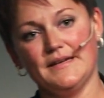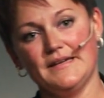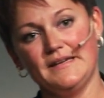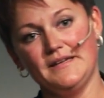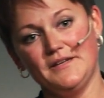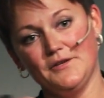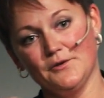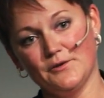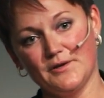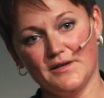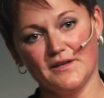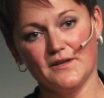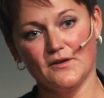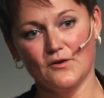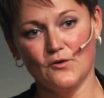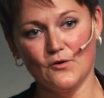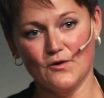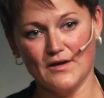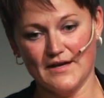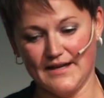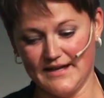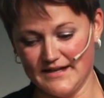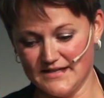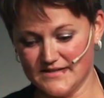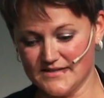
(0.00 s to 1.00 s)
hearing
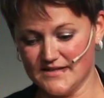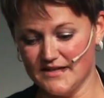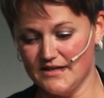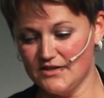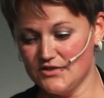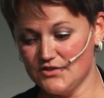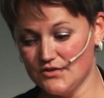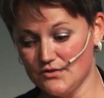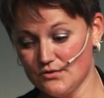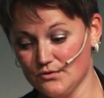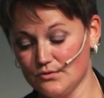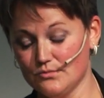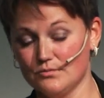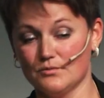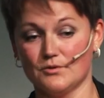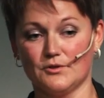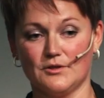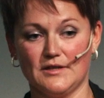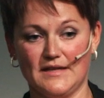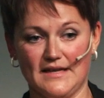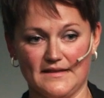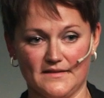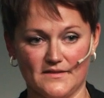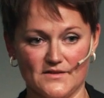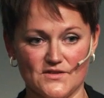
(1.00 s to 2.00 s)
organization who
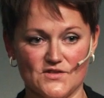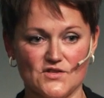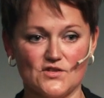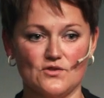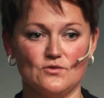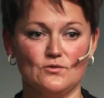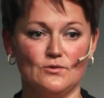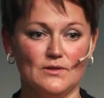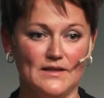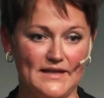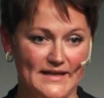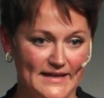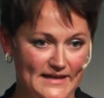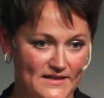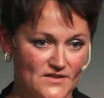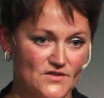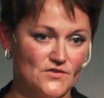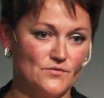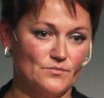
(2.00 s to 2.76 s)
were at the school I had